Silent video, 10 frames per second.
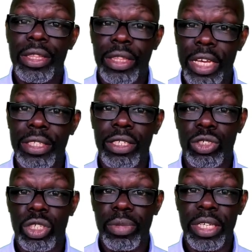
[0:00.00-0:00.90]
then there's
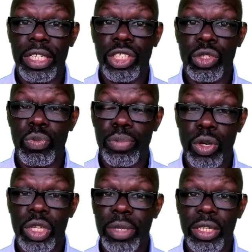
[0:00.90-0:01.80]
going to be an issue,
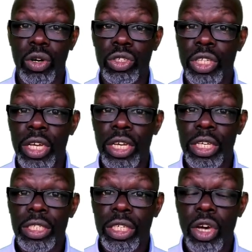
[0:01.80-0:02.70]
purely because
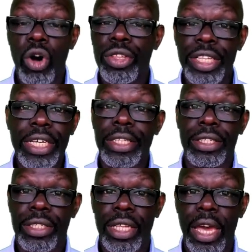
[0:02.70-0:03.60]
you can't needle
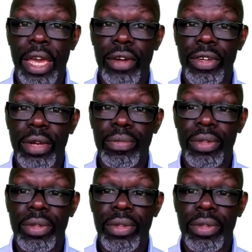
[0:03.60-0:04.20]
into that area.